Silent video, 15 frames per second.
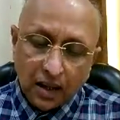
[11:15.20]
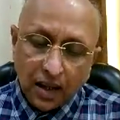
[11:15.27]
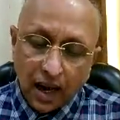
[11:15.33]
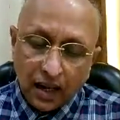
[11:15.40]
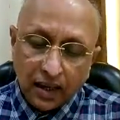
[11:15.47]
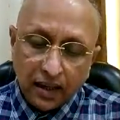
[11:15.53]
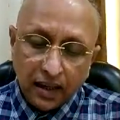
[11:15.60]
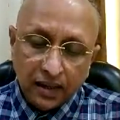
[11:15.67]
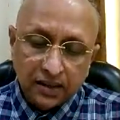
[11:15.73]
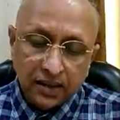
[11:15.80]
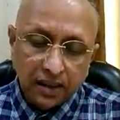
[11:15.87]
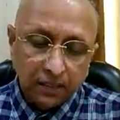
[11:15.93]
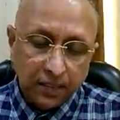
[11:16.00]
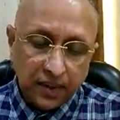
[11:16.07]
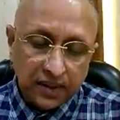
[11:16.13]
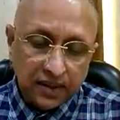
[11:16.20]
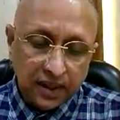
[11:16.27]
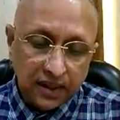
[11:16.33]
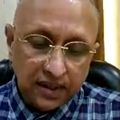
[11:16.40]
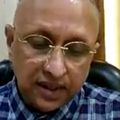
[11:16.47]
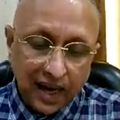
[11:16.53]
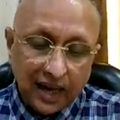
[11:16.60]
Darkness
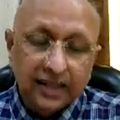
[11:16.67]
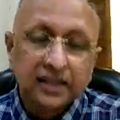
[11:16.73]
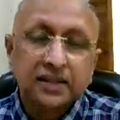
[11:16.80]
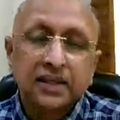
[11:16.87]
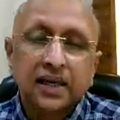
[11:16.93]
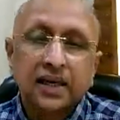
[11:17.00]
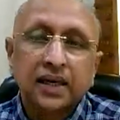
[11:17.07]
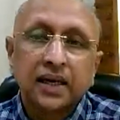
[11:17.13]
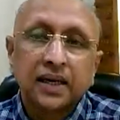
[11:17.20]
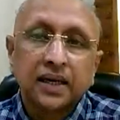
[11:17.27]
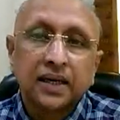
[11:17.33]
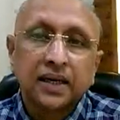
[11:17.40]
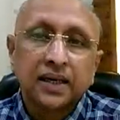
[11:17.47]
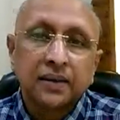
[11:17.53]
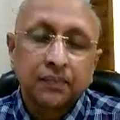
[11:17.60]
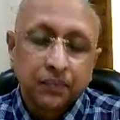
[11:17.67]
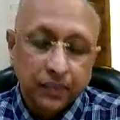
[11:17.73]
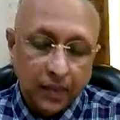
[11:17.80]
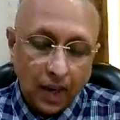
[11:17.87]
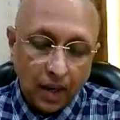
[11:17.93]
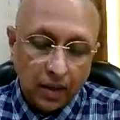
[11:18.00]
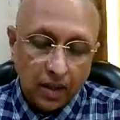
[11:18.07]
represents the uncertainty,
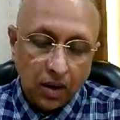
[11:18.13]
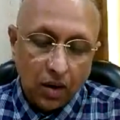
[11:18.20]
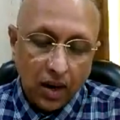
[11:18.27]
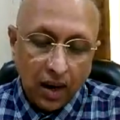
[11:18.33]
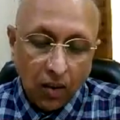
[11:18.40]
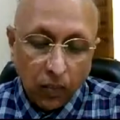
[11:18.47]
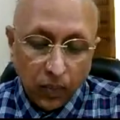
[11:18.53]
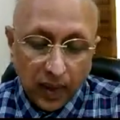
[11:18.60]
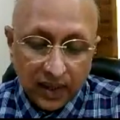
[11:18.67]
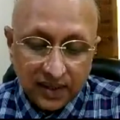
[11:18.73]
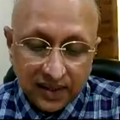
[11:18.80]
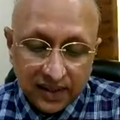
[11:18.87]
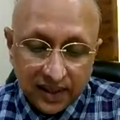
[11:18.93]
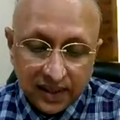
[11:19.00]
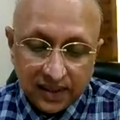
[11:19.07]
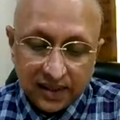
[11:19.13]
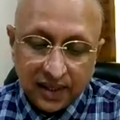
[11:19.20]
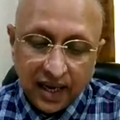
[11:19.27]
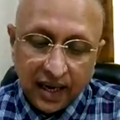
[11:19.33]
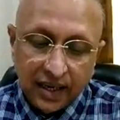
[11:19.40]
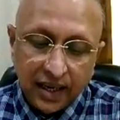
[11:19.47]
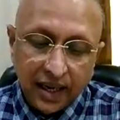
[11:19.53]
the hopelessness,
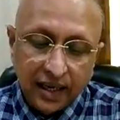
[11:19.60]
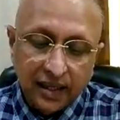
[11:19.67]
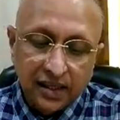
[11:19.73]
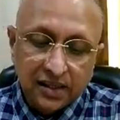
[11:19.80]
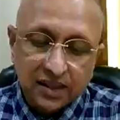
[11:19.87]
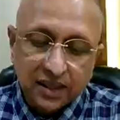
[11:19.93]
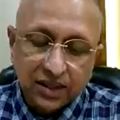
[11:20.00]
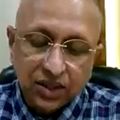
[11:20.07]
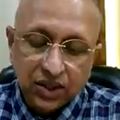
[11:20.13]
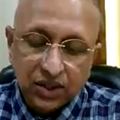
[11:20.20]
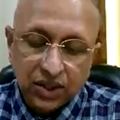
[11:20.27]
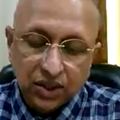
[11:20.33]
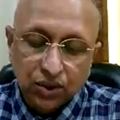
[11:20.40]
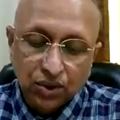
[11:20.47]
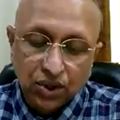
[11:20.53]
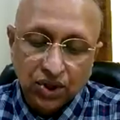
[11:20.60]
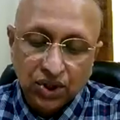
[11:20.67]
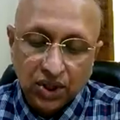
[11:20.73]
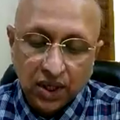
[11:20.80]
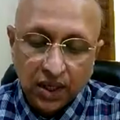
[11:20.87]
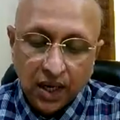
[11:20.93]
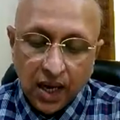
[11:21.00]
and any such
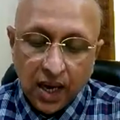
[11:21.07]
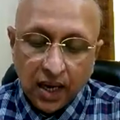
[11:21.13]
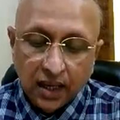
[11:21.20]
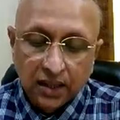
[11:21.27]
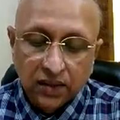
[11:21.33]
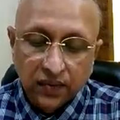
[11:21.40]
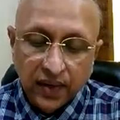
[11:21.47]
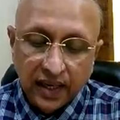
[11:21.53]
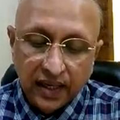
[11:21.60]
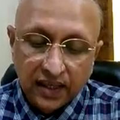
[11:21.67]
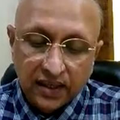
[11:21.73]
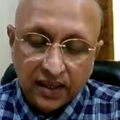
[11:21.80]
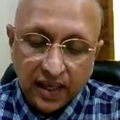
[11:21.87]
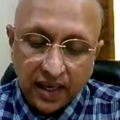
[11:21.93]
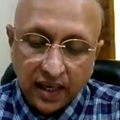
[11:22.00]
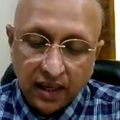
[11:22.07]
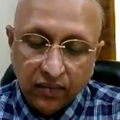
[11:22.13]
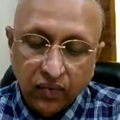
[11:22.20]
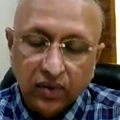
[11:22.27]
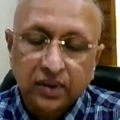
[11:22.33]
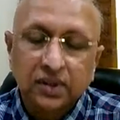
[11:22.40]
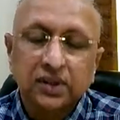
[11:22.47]
situation is very
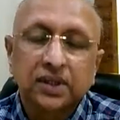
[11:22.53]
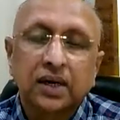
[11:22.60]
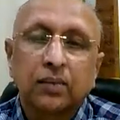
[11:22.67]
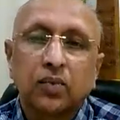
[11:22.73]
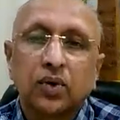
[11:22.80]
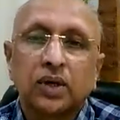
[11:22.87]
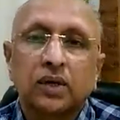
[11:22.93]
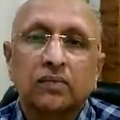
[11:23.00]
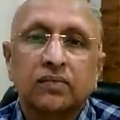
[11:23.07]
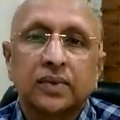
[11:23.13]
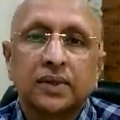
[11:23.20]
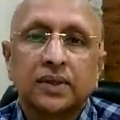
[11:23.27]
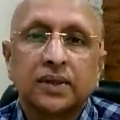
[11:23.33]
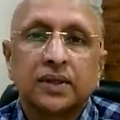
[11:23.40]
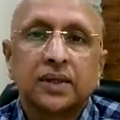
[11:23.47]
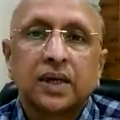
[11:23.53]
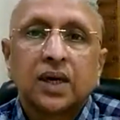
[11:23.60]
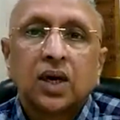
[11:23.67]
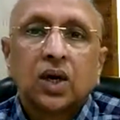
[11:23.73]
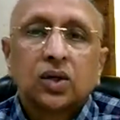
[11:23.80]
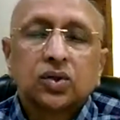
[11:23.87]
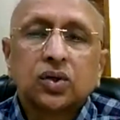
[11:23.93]
scary for the stramonium patient.
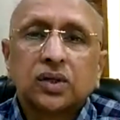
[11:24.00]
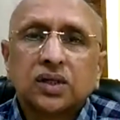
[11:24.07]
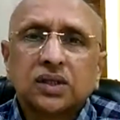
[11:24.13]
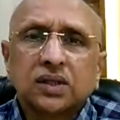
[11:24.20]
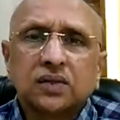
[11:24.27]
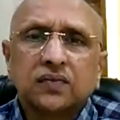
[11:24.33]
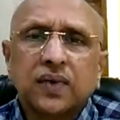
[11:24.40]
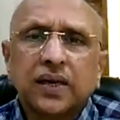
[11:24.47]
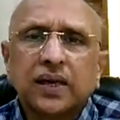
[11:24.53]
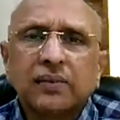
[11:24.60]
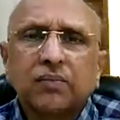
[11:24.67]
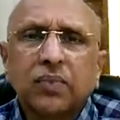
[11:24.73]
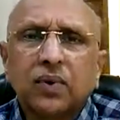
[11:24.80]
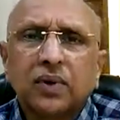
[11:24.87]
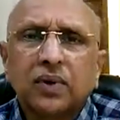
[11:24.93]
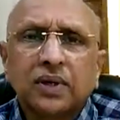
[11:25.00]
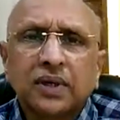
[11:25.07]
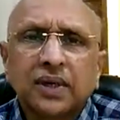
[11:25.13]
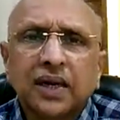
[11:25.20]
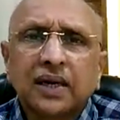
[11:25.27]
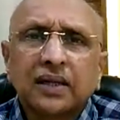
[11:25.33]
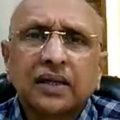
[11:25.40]
So this is very
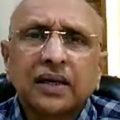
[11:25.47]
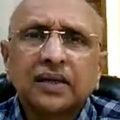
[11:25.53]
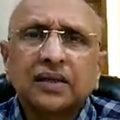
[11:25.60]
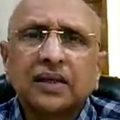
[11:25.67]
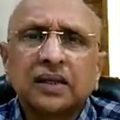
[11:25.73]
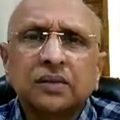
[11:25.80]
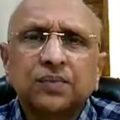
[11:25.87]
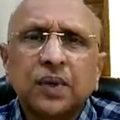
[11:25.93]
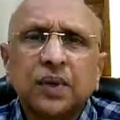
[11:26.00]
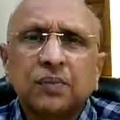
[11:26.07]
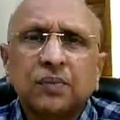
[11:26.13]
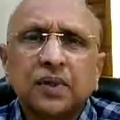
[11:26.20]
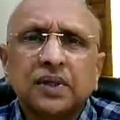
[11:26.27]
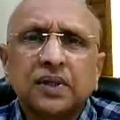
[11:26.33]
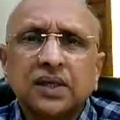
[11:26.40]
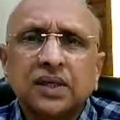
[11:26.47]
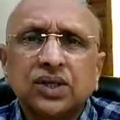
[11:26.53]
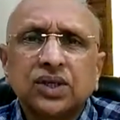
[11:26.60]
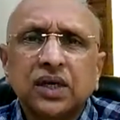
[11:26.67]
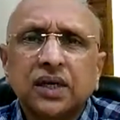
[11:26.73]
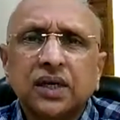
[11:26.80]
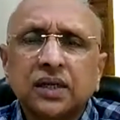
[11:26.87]
important that these people, these
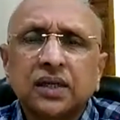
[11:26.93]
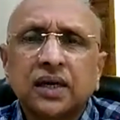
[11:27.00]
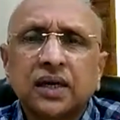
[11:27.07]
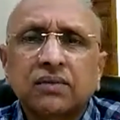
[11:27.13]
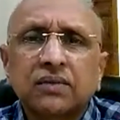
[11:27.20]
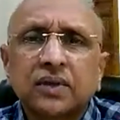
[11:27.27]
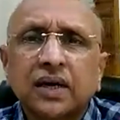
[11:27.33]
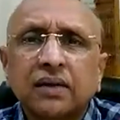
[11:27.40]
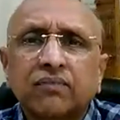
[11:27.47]
children, they